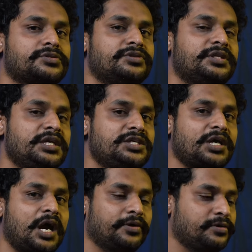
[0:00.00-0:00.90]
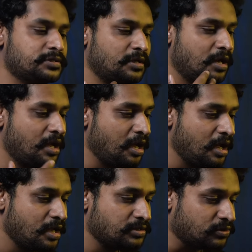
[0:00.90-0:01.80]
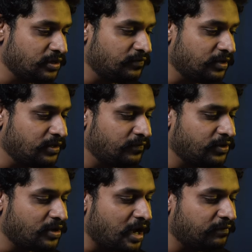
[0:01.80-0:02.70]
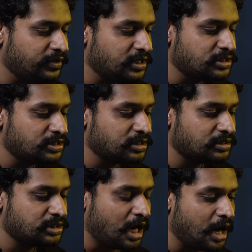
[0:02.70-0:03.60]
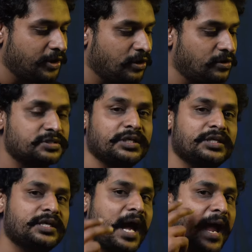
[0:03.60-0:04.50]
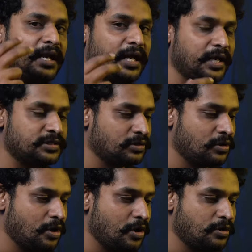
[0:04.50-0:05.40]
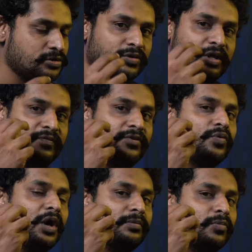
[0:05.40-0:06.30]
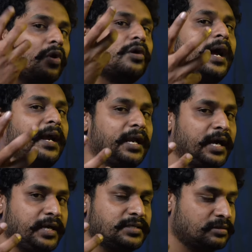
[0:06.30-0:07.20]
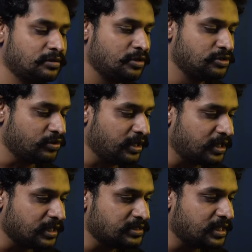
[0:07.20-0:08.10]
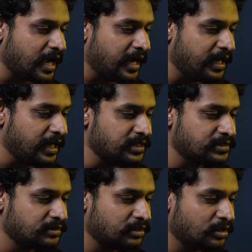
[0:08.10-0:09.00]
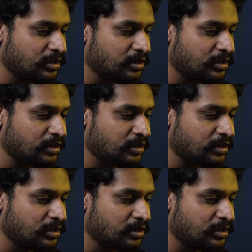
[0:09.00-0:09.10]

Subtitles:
So these shadows, so if you have these shadows in the highlights, so if you want more highlights, so increase the highlights.